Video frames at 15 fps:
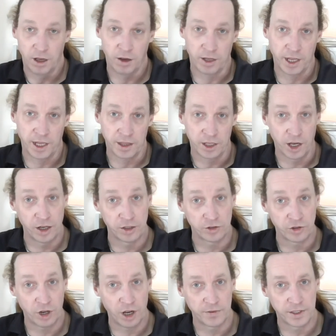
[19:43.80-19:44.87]
Okay, the hard
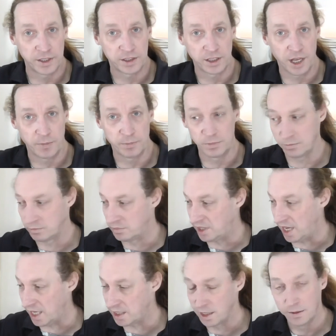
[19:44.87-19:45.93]
drive is
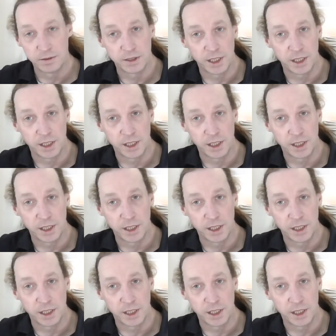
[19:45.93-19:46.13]
dead.